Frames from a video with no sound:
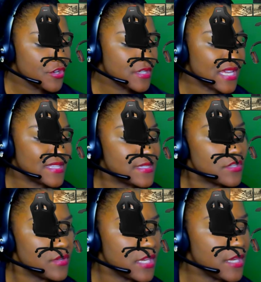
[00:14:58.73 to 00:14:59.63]
I still
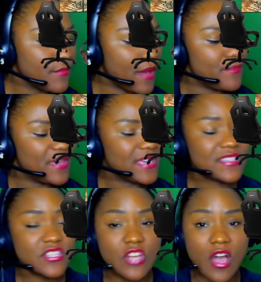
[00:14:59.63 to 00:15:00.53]
keep my big
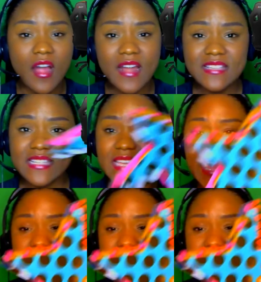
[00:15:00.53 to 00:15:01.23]
stars in case